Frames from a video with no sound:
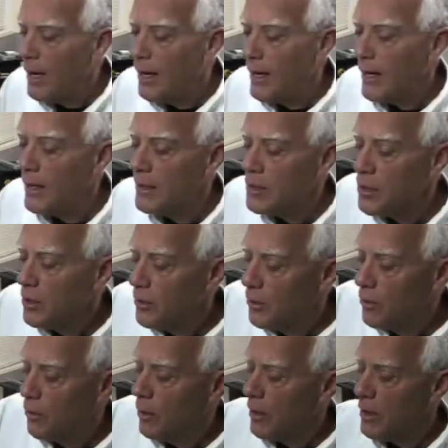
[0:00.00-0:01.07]
And
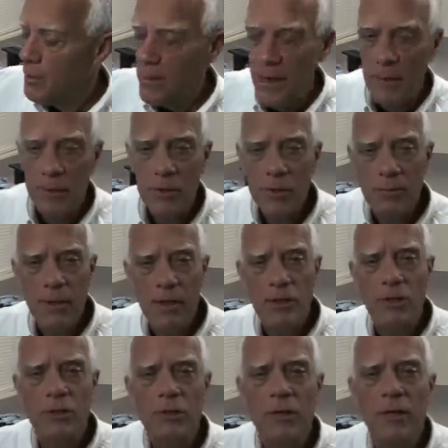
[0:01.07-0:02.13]
we're going to be able to
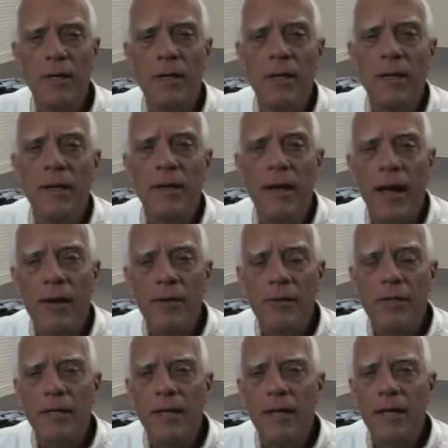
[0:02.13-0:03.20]
measure
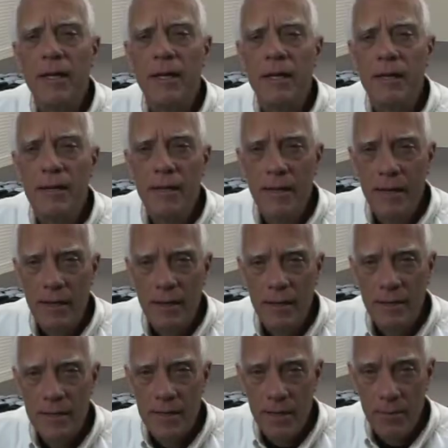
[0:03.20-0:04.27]
countersink,
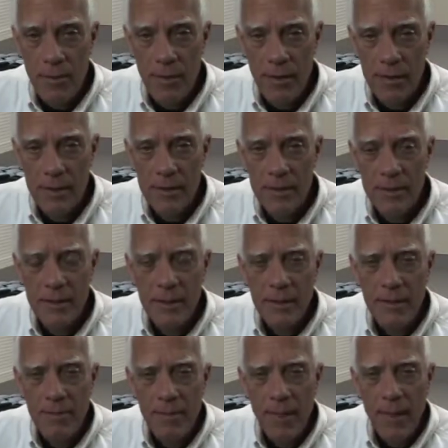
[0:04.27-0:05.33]
the seam thickness,
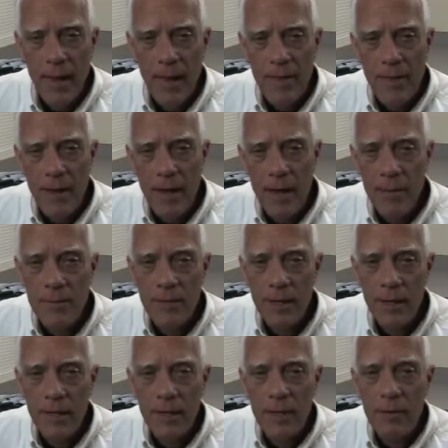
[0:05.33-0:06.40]
and then
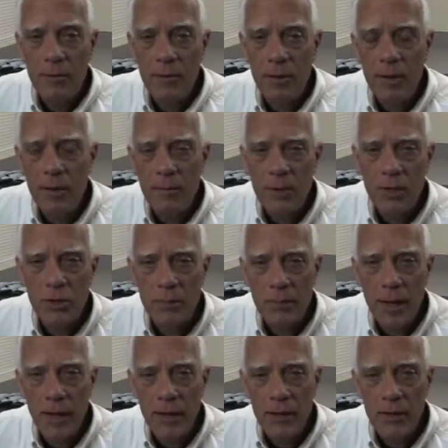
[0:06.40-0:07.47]
optically we're going to measure
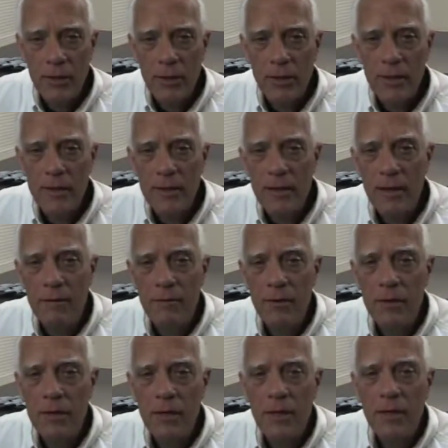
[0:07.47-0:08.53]
body hook, cover
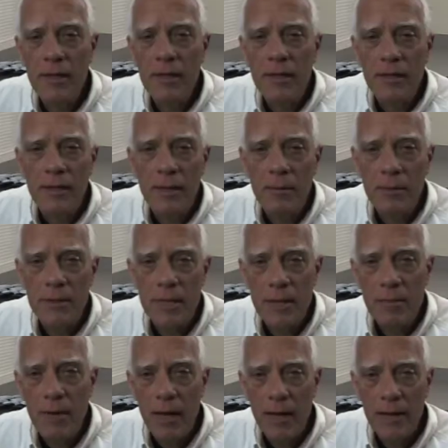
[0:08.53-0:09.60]
hook, double
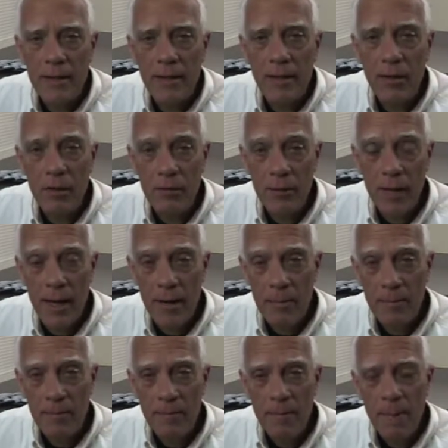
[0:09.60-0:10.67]
seam height, and overlap.